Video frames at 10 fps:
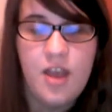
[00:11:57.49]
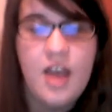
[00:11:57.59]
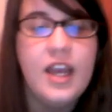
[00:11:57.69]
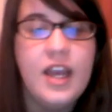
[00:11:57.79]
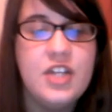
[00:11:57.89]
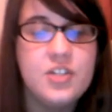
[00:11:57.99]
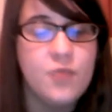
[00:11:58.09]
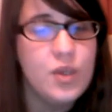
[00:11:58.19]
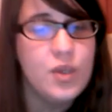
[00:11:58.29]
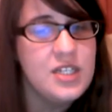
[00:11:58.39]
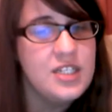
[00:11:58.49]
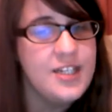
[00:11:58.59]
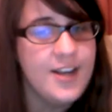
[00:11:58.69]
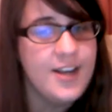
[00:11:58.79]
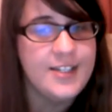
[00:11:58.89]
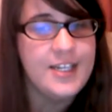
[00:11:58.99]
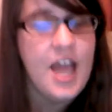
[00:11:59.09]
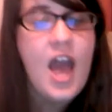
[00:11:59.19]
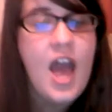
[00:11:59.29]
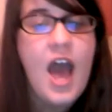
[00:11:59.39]
ages 14 to 19
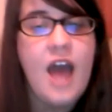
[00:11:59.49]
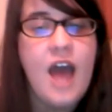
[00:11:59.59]
have